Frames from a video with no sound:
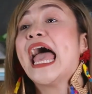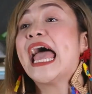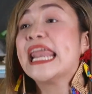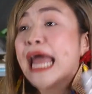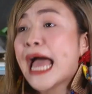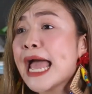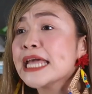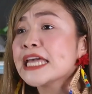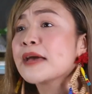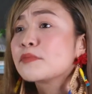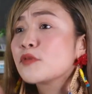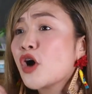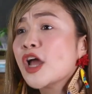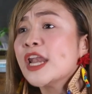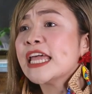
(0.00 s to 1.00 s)
And I
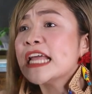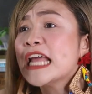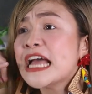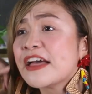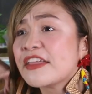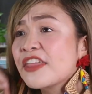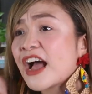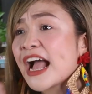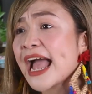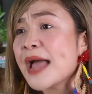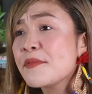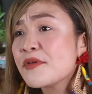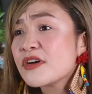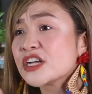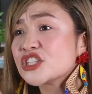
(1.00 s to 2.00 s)
kept calling the
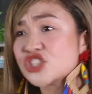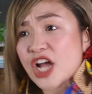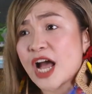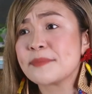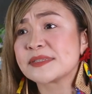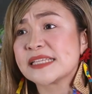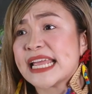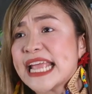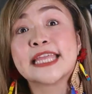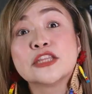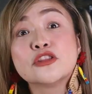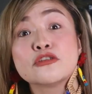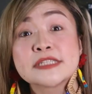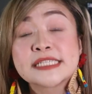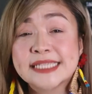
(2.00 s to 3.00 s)
camera shops and they
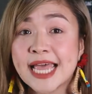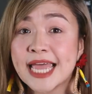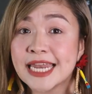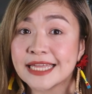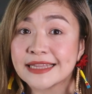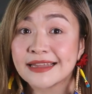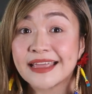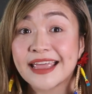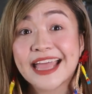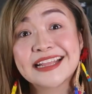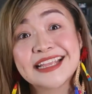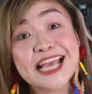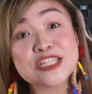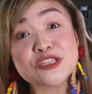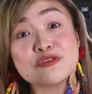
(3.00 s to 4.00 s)
don't sell it.
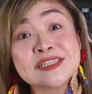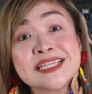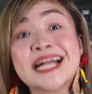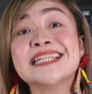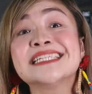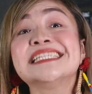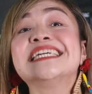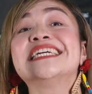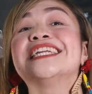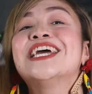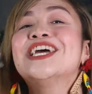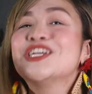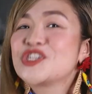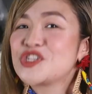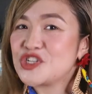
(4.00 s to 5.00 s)
And guess who sells it?
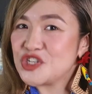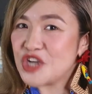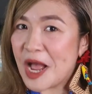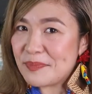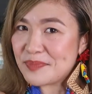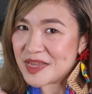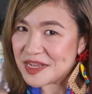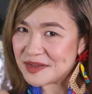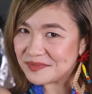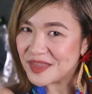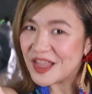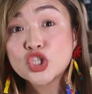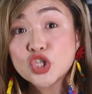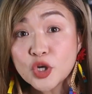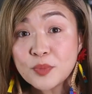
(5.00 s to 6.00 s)
Shopee.
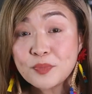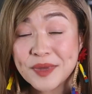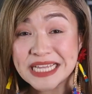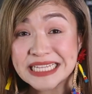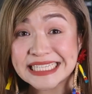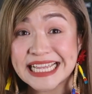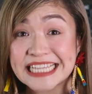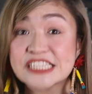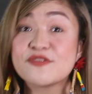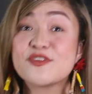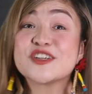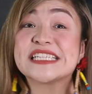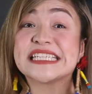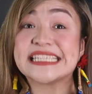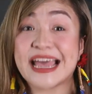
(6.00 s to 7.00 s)
2 pieces
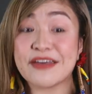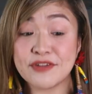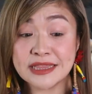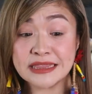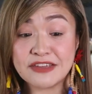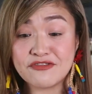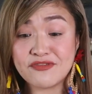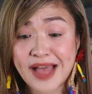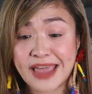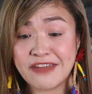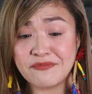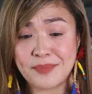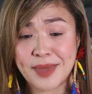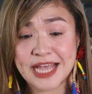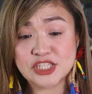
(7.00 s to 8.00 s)
for 75
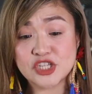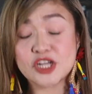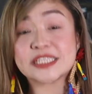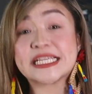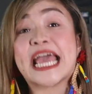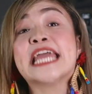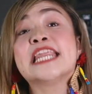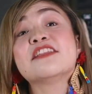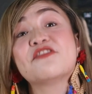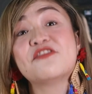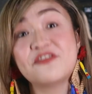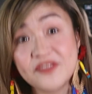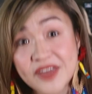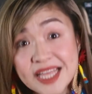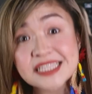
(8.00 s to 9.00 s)
pesos and it
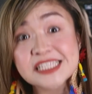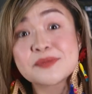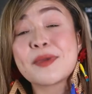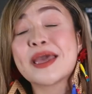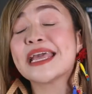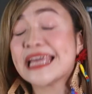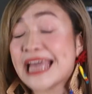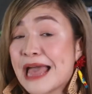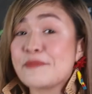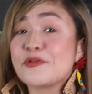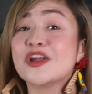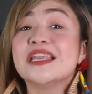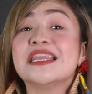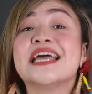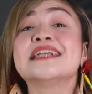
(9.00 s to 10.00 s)
fits my
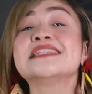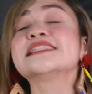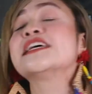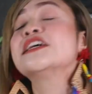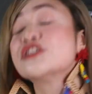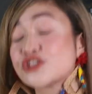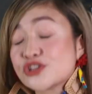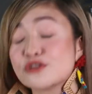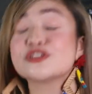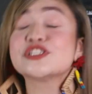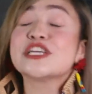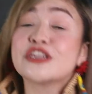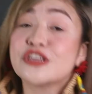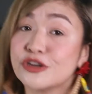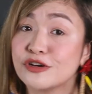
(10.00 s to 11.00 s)
camera lens so
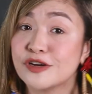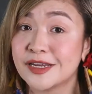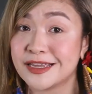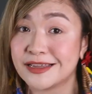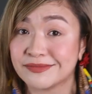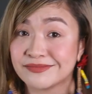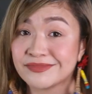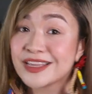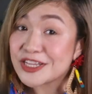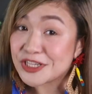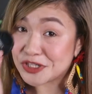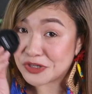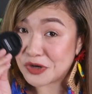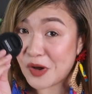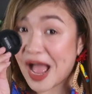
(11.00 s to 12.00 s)
securely.
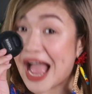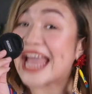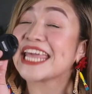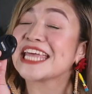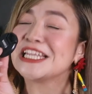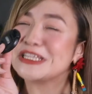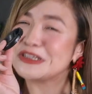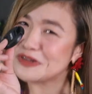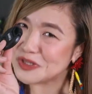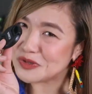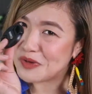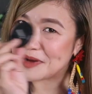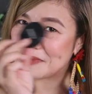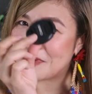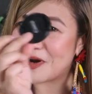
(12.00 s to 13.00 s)
So I can
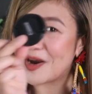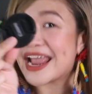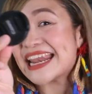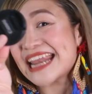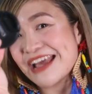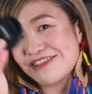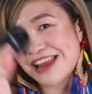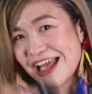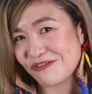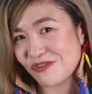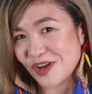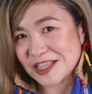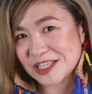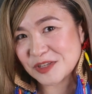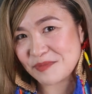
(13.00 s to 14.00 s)
lose one more and I will
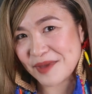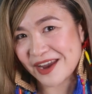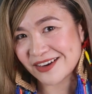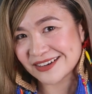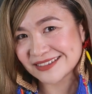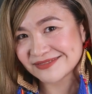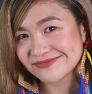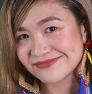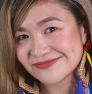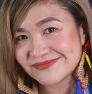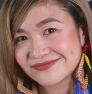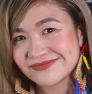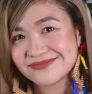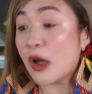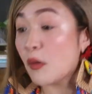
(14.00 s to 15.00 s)
have one spare.
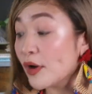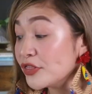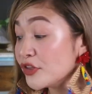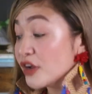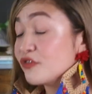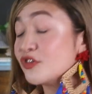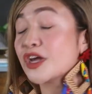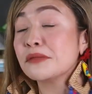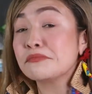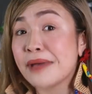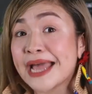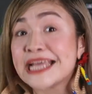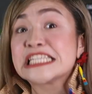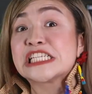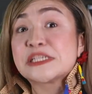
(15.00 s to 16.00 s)
I wonder if you can
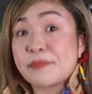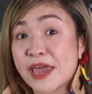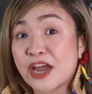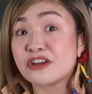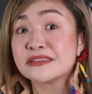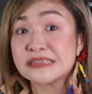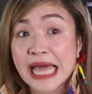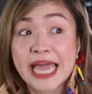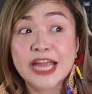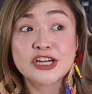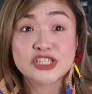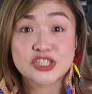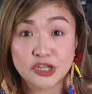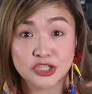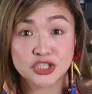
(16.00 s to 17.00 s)
buy spare
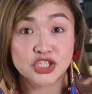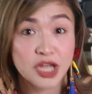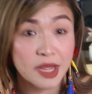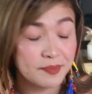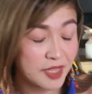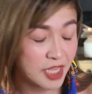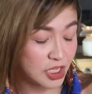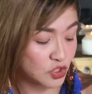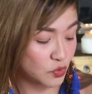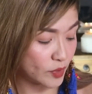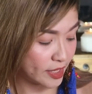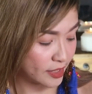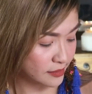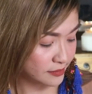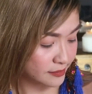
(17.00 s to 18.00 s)
tires on Shopee as
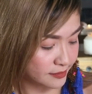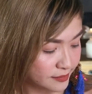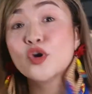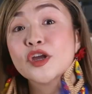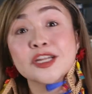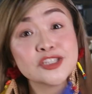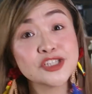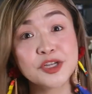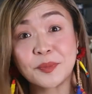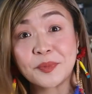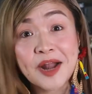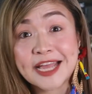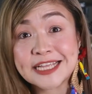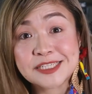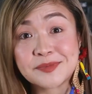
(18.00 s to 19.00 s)
well. Wouldn't
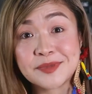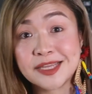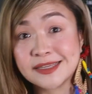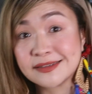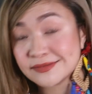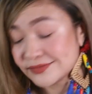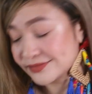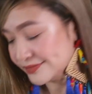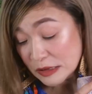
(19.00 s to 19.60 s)
surprise me.